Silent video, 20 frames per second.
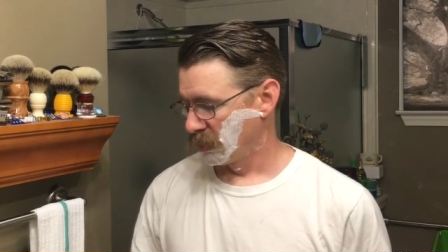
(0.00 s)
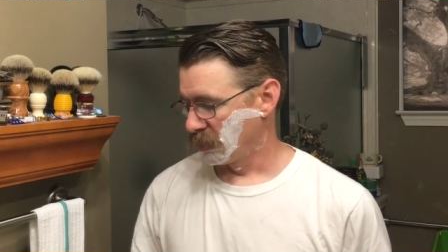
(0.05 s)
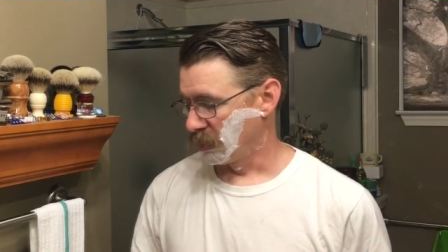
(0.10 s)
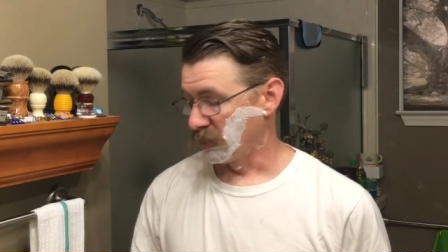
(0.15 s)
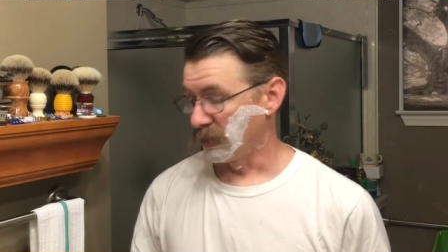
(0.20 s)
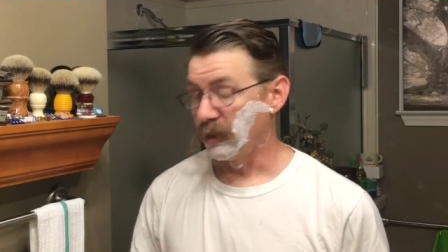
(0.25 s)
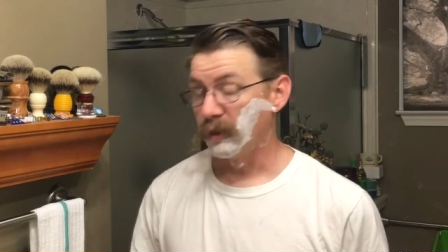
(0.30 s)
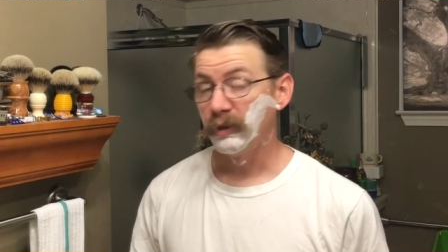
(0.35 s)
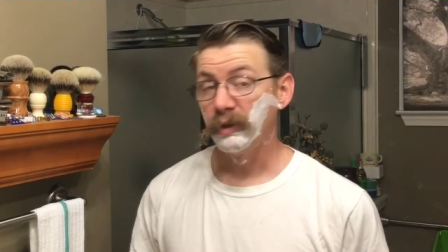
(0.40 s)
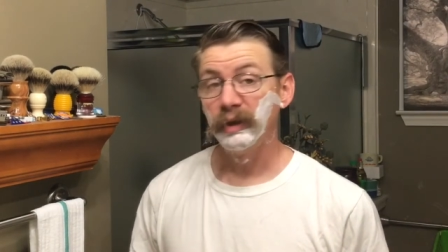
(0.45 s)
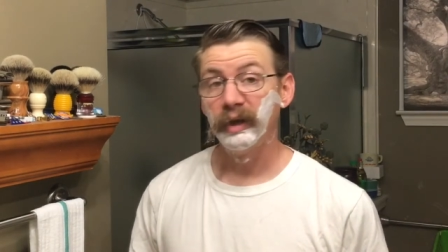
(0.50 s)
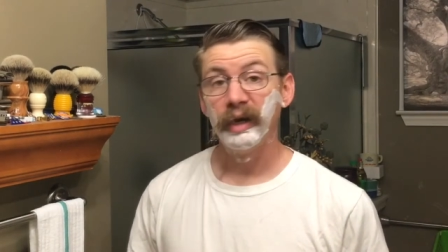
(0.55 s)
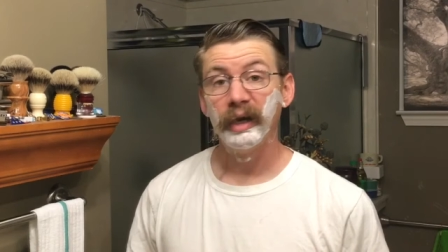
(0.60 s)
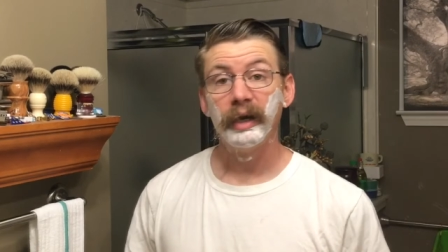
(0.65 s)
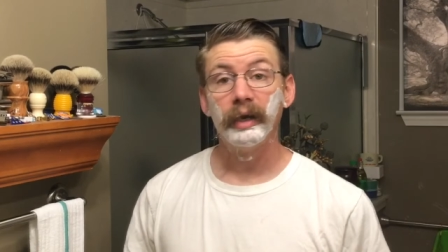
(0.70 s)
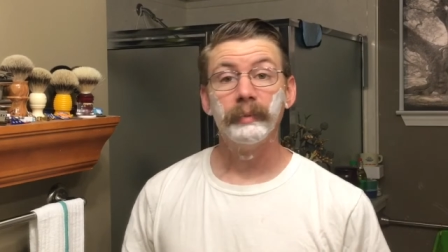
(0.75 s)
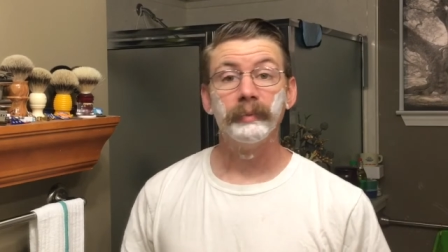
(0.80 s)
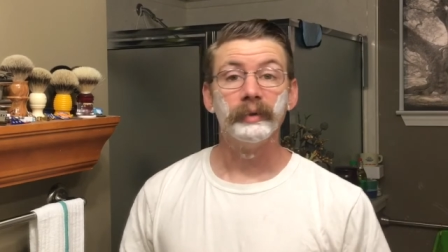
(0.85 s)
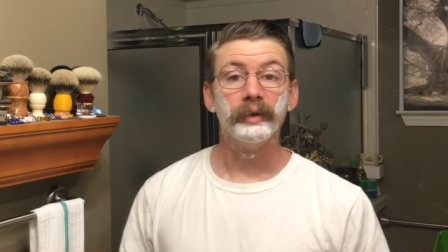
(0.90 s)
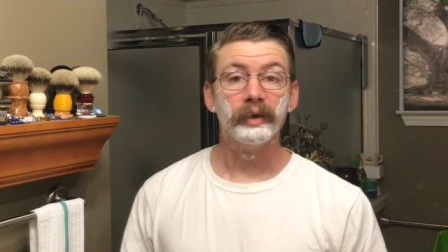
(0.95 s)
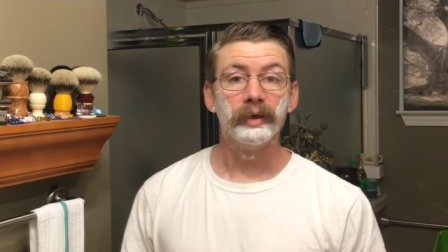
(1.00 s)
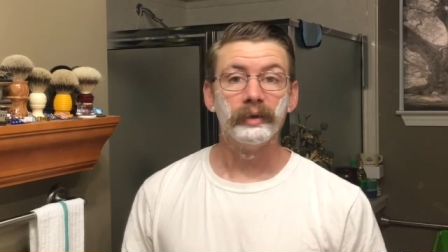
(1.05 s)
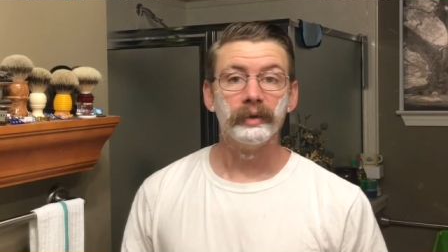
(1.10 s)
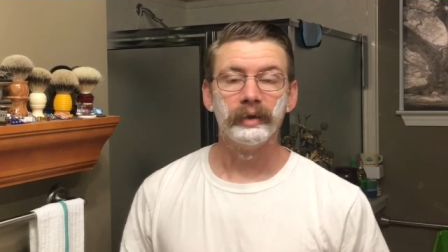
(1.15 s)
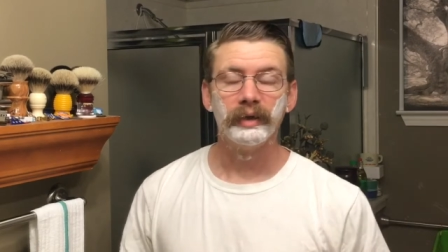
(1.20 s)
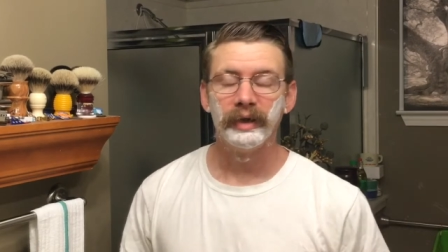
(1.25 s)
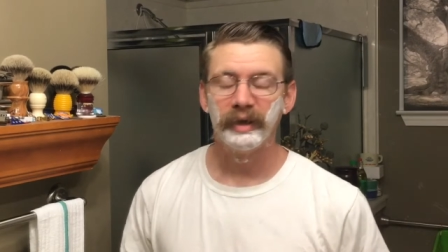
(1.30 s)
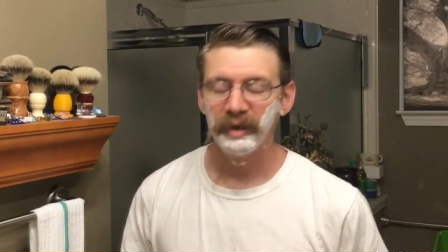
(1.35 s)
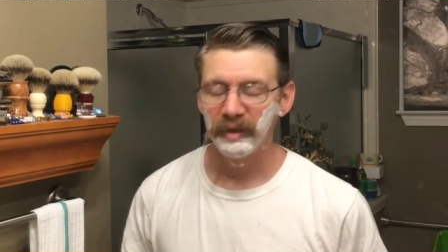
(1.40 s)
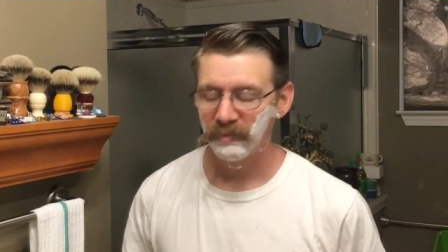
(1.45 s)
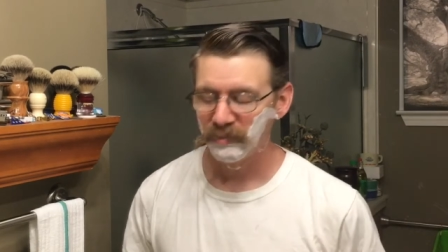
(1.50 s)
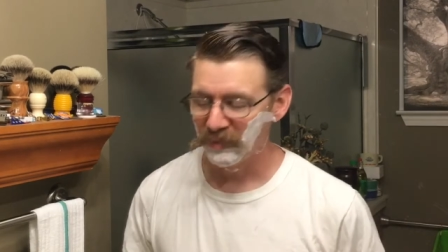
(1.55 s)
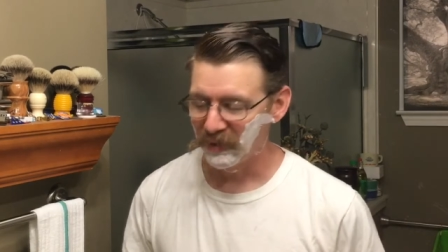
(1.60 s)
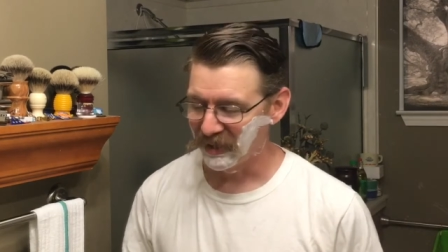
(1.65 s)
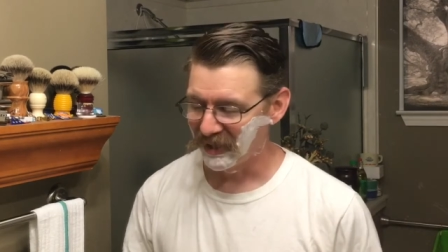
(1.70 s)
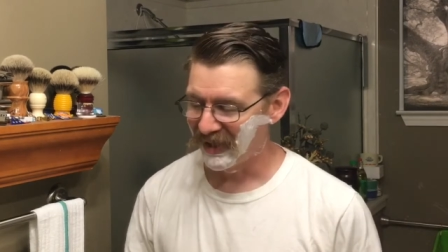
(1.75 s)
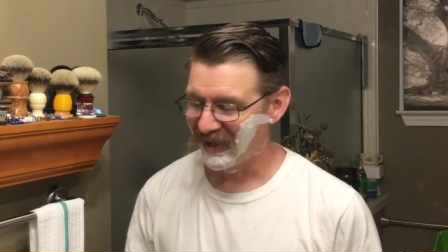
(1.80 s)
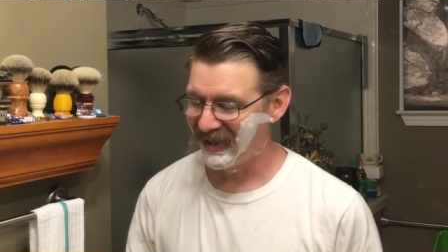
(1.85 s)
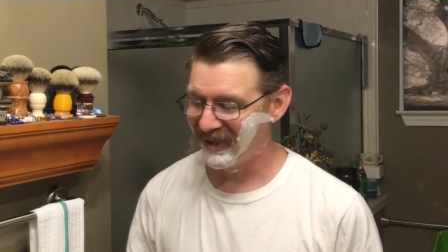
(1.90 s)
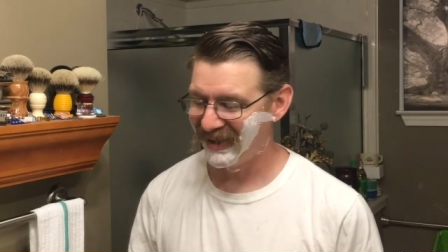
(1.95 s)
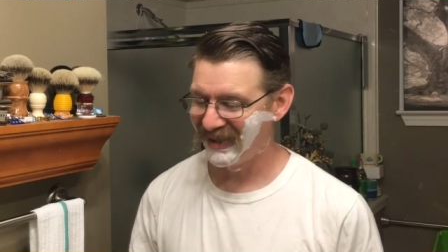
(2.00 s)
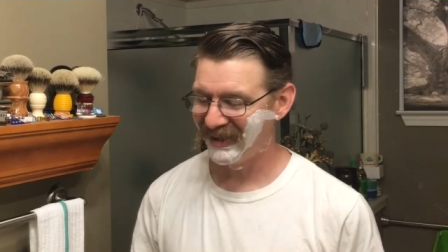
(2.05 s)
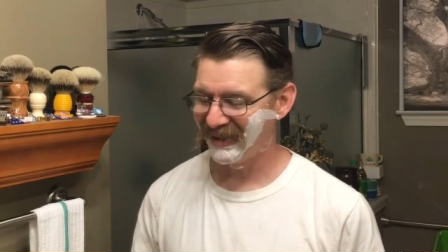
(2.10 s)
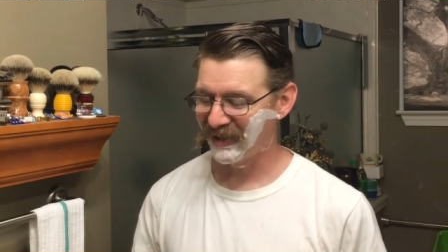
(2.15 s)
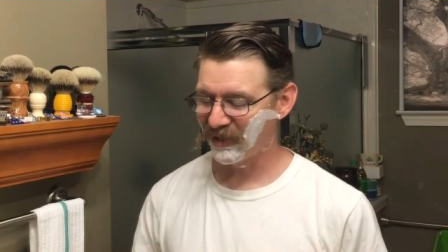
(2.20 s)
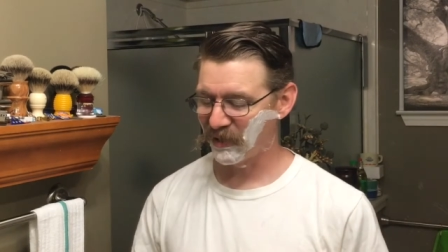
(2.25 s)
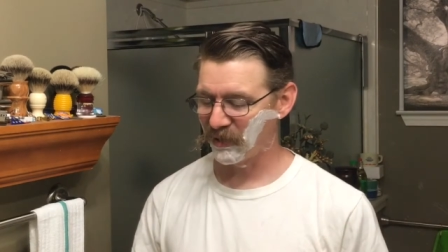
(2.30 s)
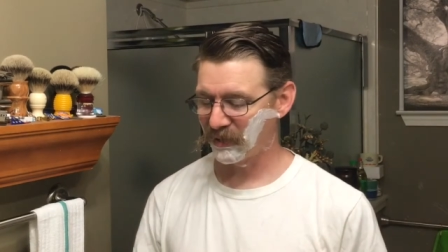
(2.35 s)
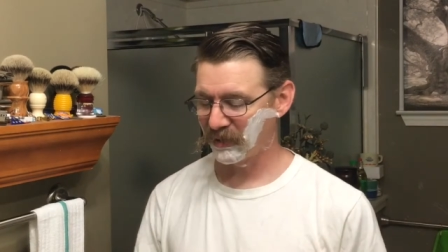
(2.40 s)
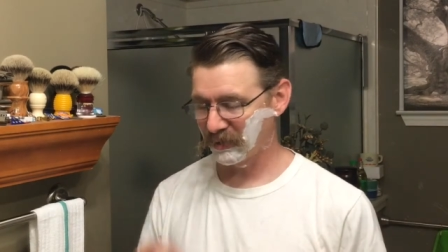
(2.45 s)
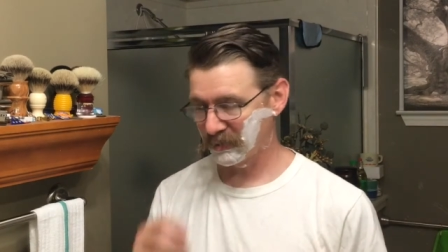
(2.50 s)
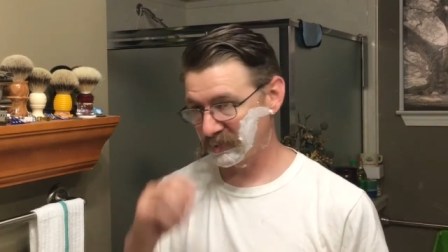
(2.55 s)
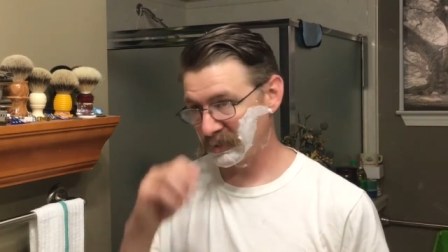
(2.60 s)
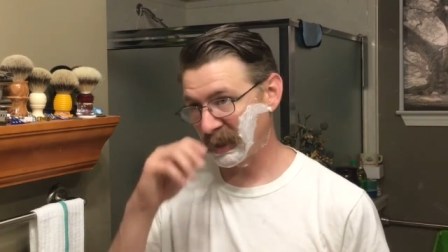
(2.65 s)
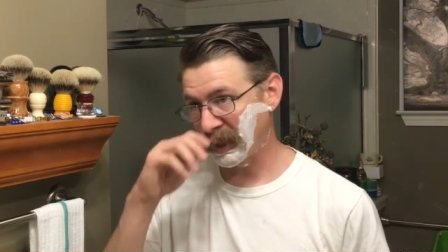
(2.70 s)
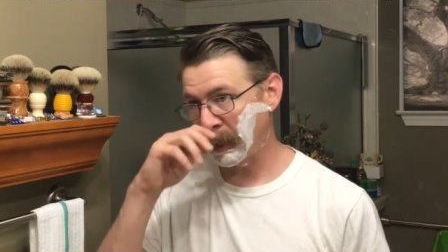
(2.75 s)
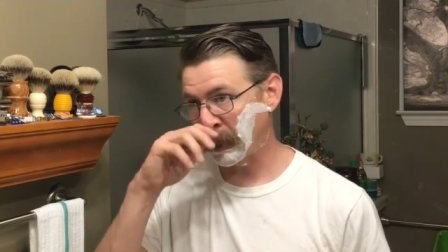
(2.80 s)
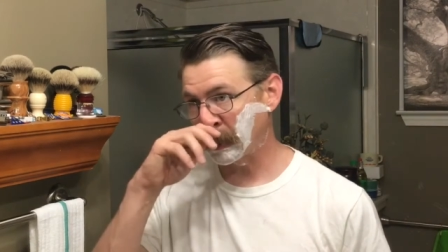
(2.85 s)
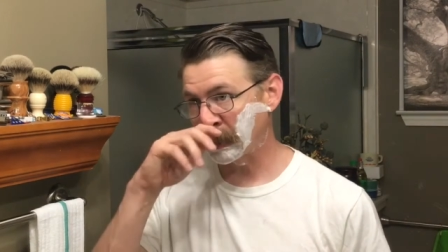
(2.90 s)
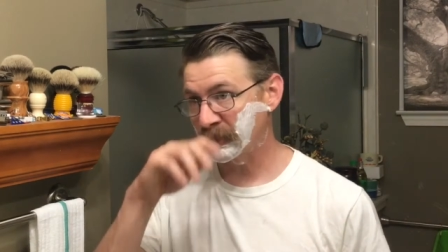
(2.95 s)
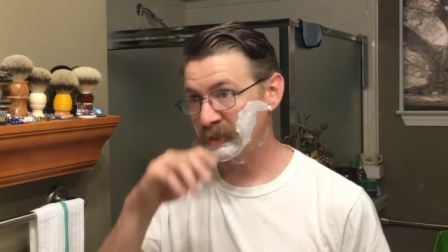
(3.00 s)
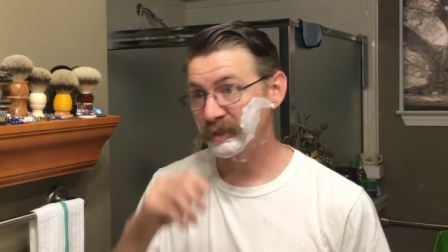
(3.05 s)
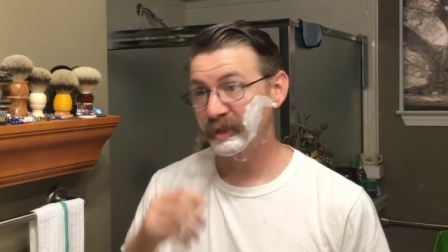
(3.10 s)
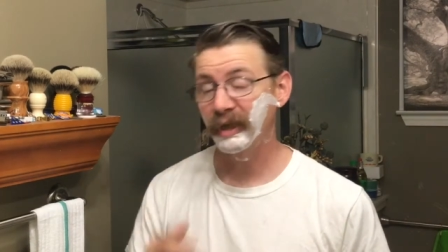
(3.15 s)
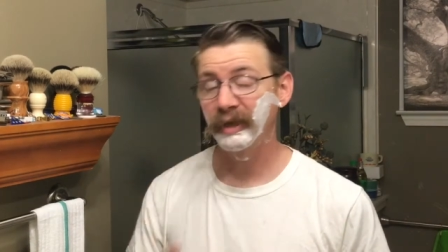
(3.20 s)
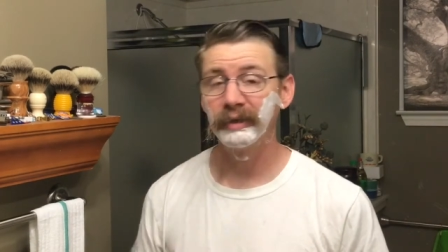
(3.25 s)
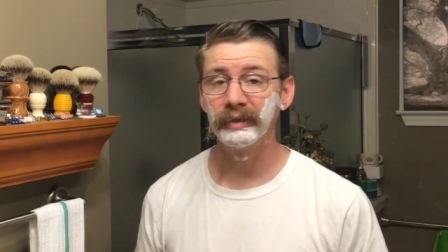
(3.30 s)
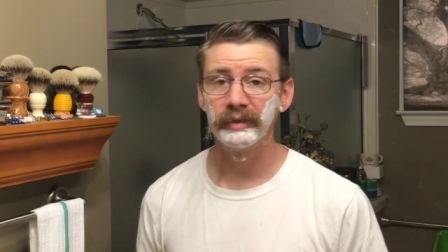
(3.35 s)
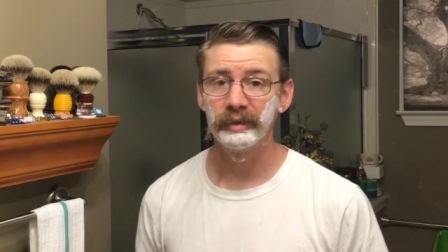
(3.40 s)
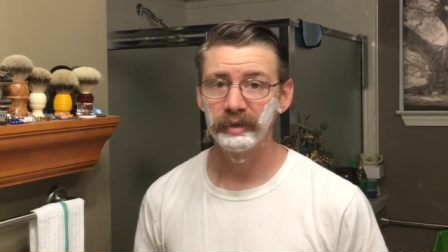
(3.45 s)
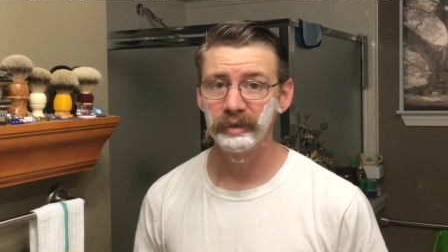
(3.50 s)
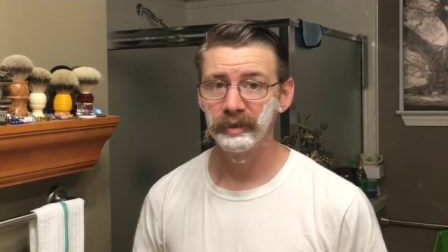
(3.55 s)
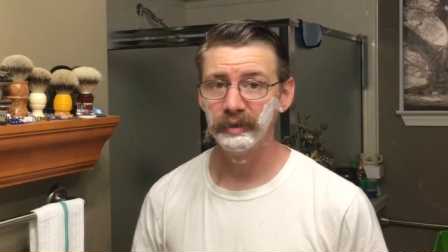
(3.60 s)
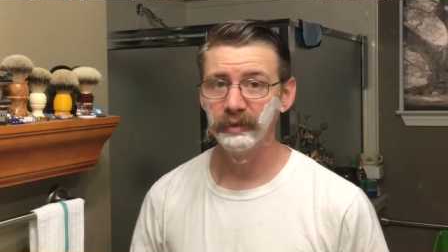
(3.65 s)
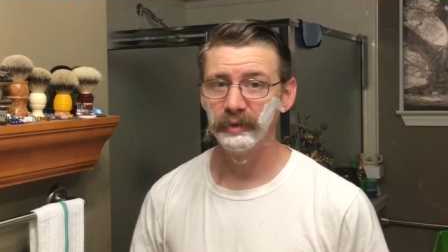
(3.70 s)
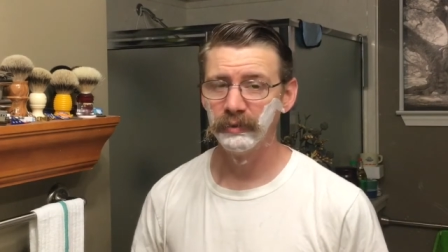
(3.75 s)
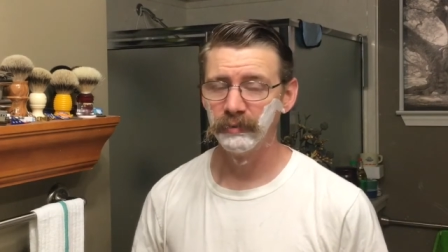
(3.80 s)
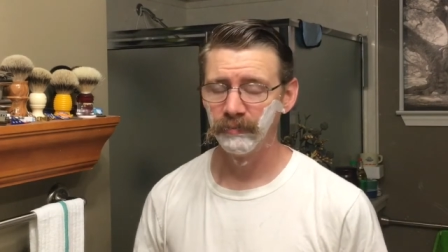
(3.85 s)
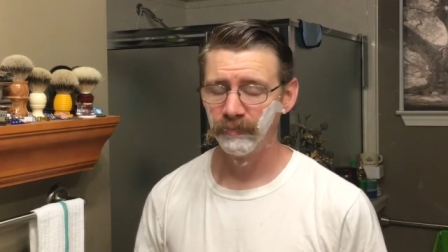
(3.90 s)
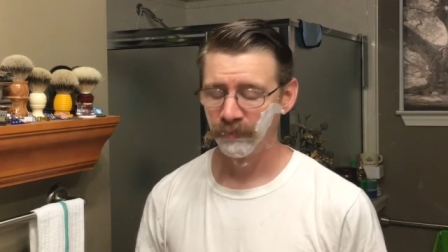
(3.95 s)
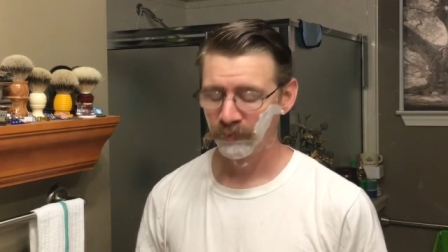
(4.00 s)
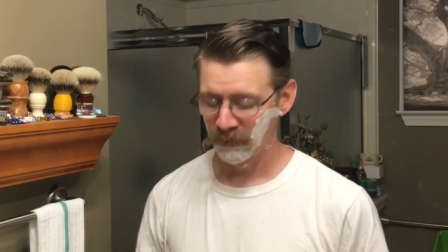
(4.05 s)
another name, but it all comes down to stainless steel